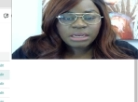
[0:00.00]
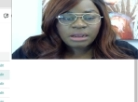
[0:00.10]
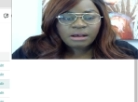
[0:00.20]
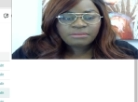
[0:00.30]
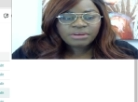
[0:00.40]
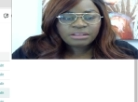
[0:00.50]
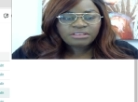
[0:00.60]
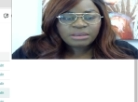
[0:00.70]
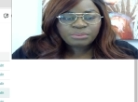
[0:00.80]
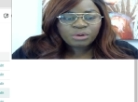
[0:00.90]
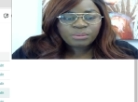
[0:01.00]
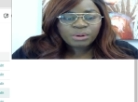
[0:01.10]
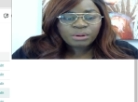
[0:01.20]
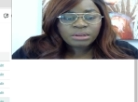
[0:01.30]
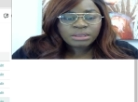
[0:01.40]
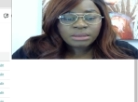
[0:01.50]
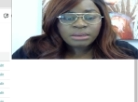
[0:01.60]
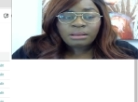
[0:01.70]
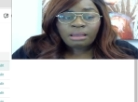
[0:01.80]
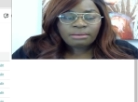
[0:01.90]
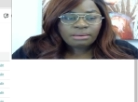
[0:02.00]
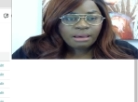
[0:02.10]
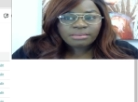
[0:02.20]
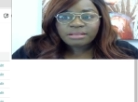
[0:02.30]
Canva, T-Mobile. Yeah,